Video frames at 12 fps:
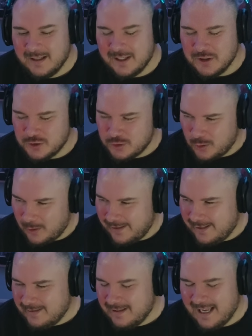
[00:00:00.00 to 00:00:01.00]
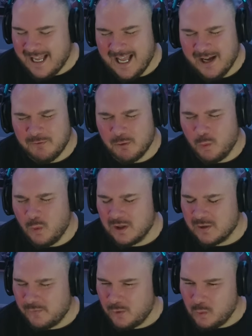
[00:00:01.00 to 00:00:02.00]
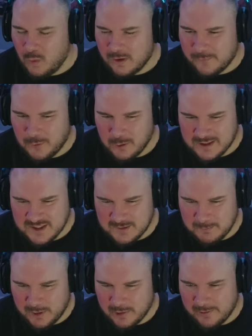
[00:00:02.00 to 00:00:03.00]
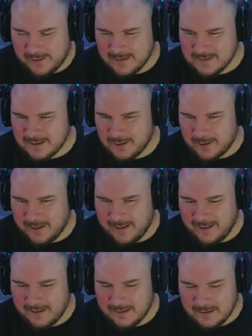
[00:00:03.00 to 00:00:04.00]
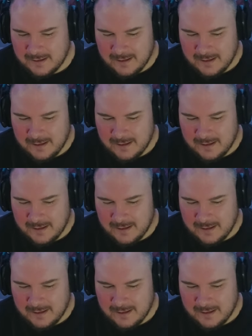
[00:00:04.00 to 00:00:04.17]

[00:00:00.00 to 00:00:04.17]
enjoy it, have a wonderful, wonderful experience, okay?